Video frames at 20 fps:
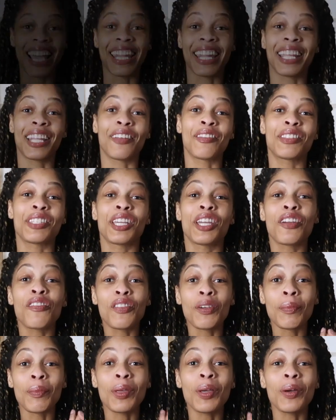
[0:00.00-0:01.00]
And I'd love to hear
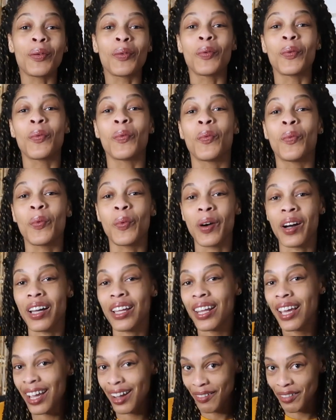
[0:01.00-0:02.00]
from you.
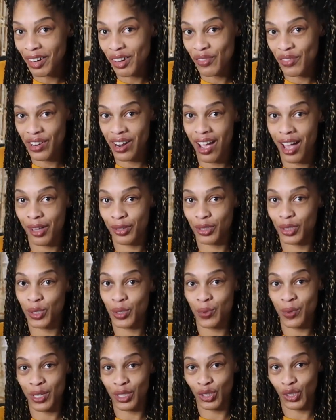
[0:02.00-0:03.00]
What area of your house
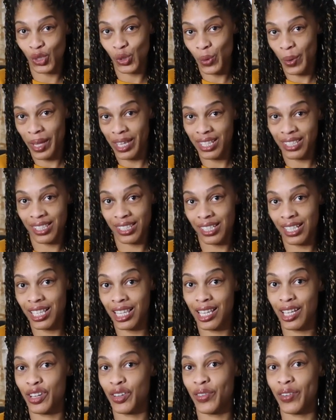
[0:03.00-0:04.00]
do you enjoy
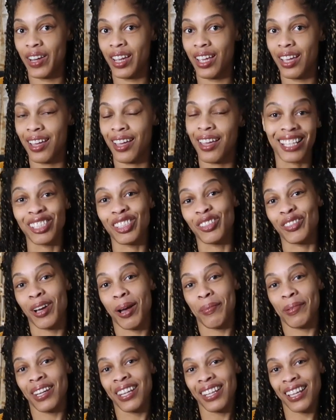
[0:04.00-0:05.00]
decluttering?
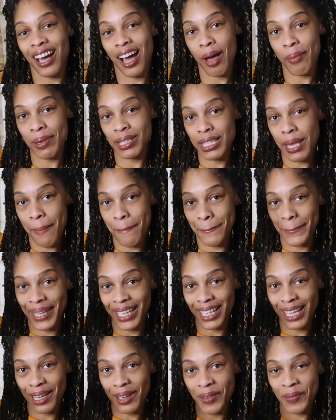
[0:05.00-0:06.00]
Drop it in the comments
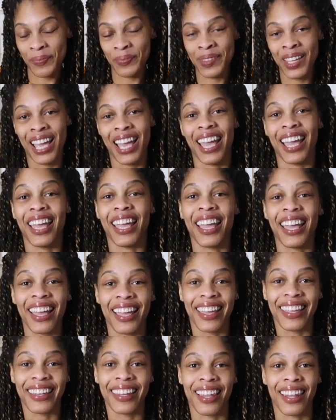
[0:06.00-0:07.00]
below
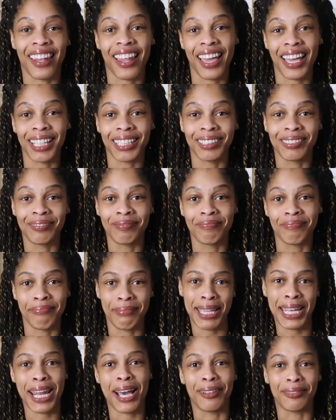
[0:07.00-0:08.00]
and let
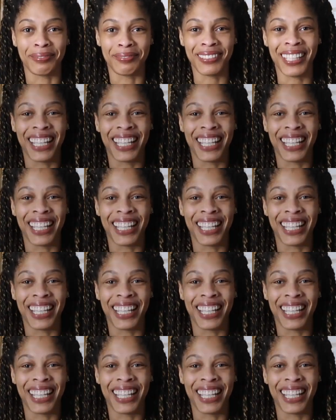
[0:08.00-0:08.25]
me know.